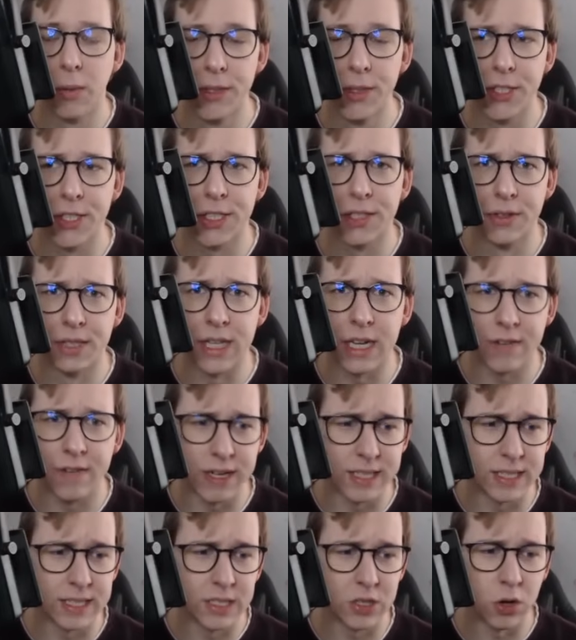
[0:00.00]
which is going to have
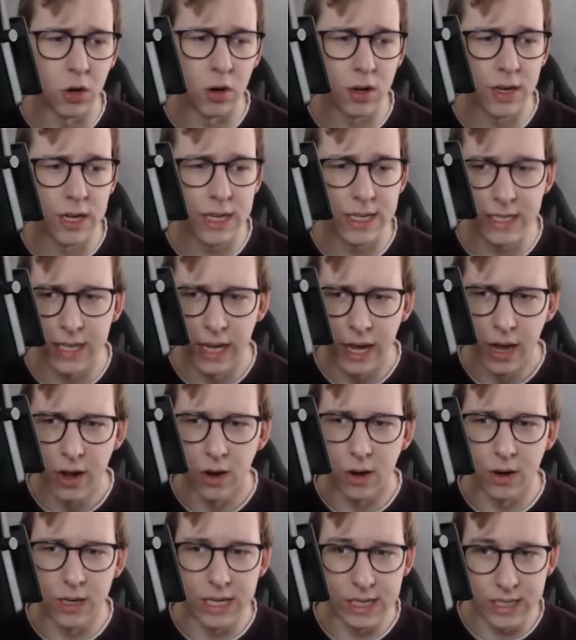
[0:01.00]
access to Onix.
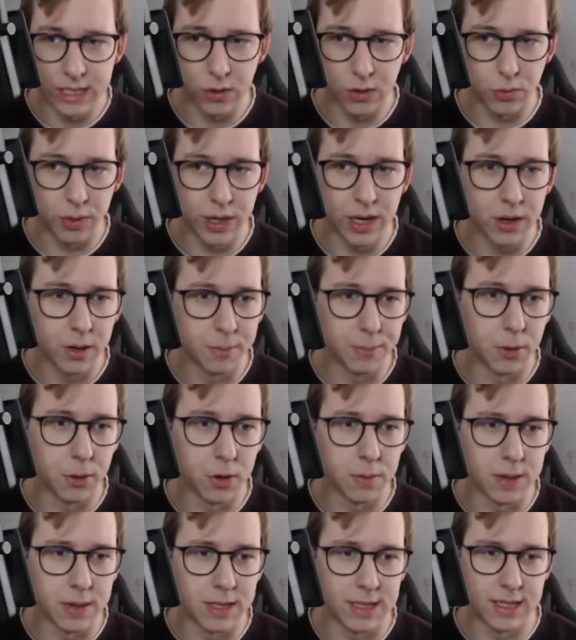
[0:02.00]
Onix, really good
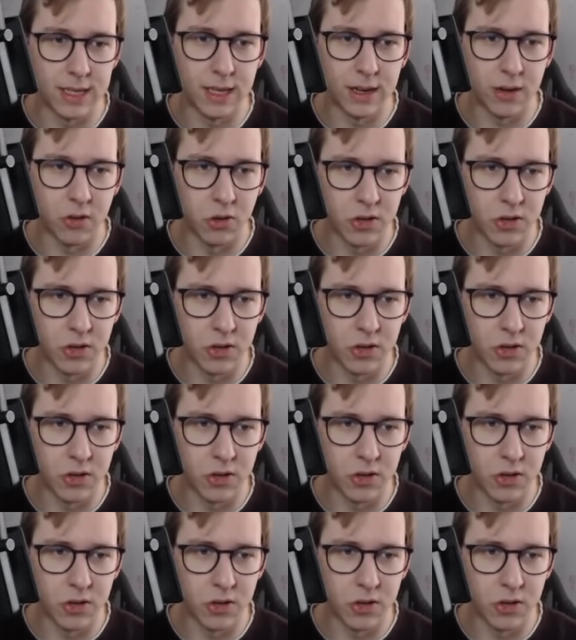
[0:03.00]
Pokemon still.